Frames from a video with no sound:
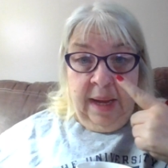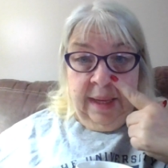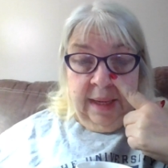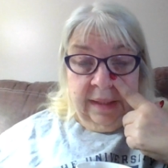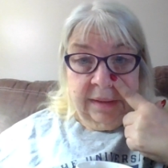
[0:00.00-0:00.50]
I
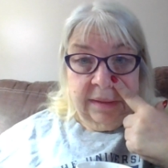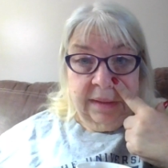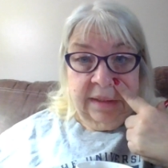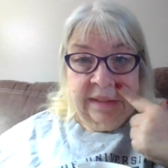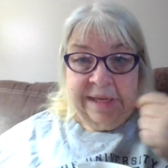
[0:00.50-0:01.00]

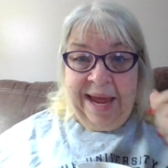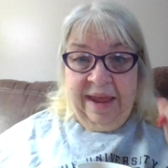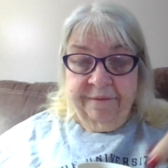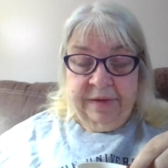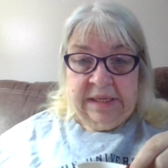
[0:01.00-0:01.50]
guess
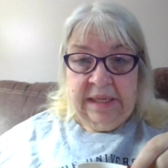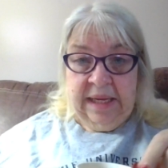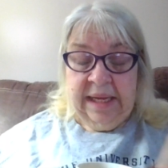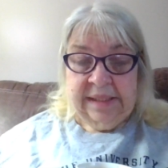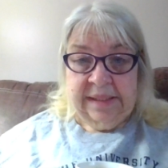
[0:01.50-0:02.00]
diet
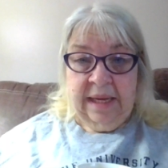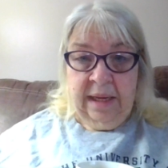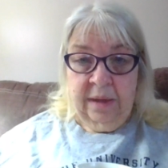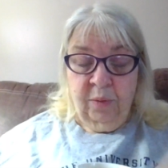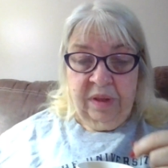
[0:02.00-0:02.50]
fatigue has set
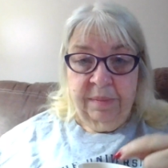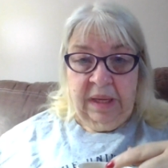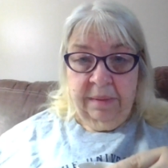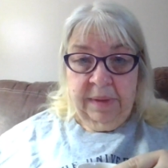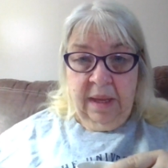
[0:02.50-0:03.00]
in with
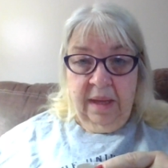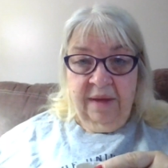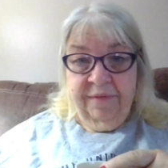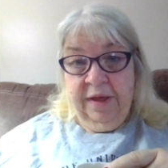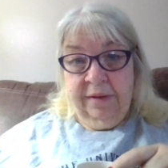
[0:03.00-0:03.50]
me,
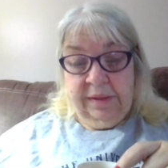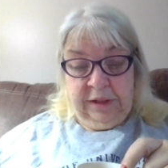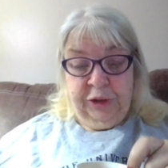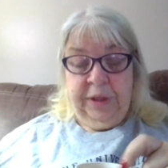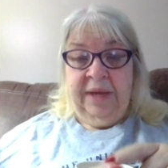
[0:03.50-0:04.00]
if that's
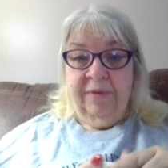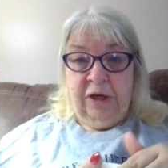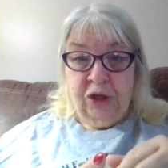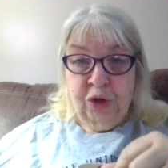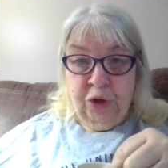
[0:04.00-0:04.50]
a tr-
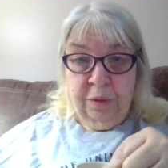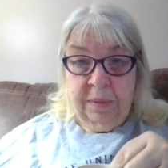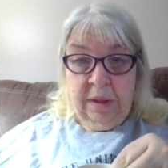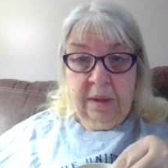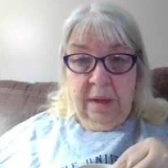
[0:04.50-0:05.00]
even a
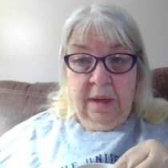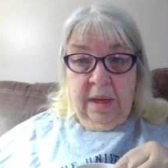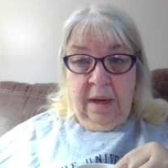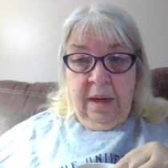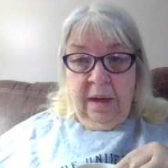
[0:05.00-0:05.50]
term,
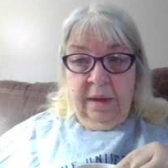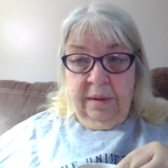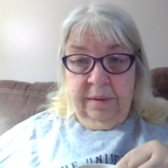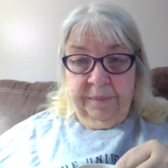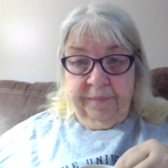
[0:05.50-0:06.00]
uh,
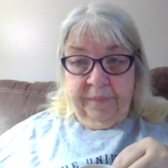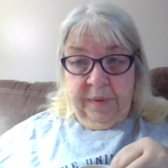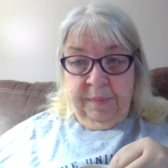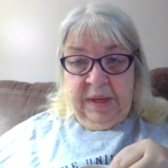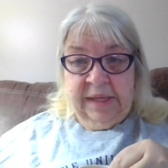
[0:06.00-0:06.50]

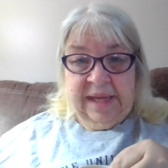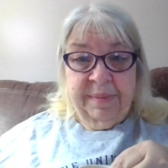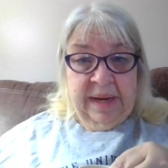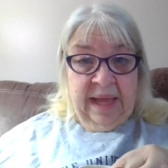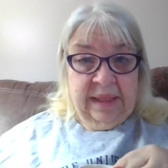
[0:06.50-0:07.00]
because
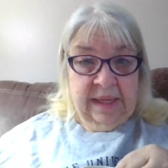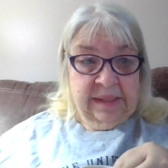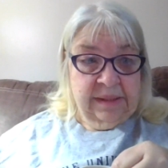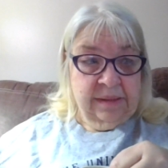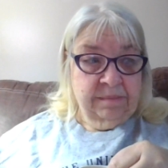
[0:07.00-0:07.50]
I've been at
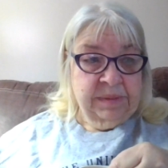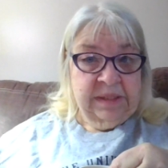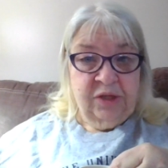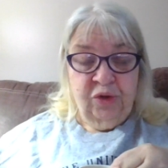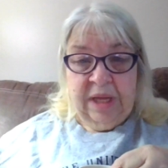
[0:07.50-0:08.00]
this
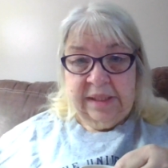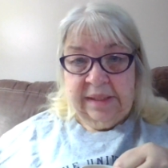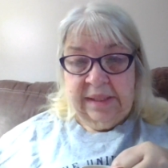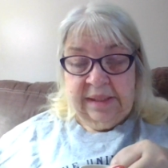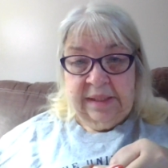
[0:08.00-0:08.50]
since
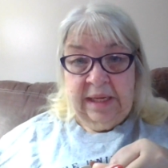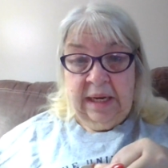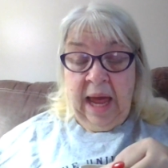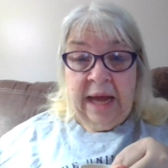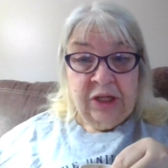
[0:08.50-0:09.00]

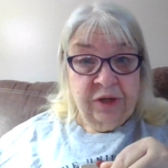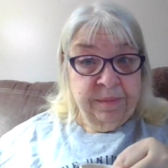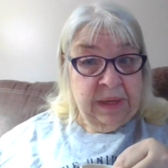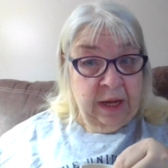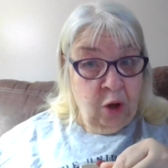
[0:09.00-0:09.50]
2016. I should
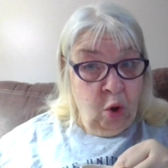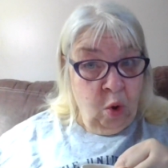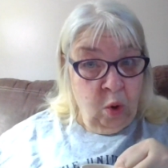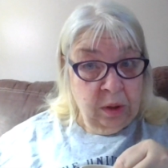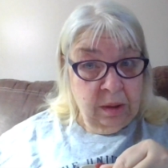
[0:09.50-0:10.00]
have been at
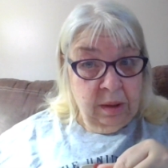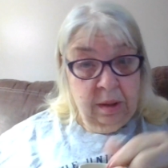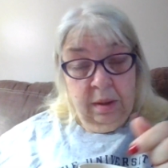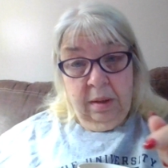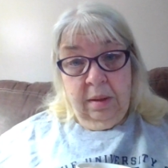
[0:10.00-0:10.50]
goal
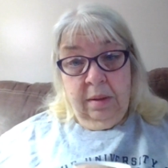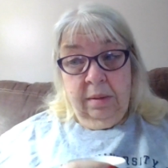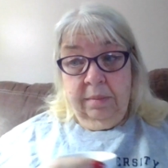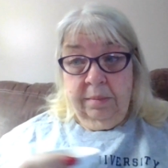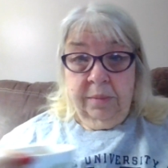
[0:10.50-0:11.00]

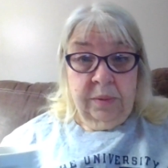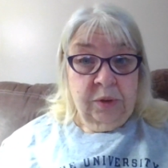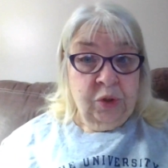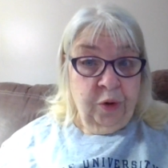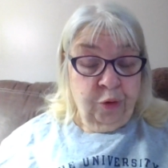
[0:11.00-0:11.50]

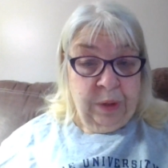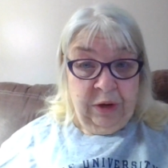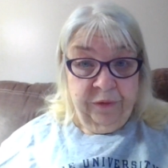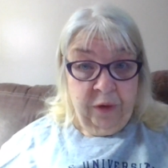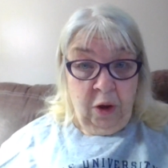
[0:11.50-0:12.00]
two or three
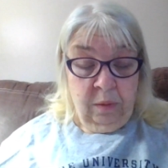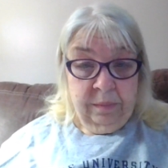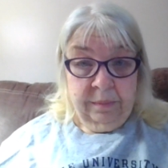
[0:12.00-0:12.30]
years ago,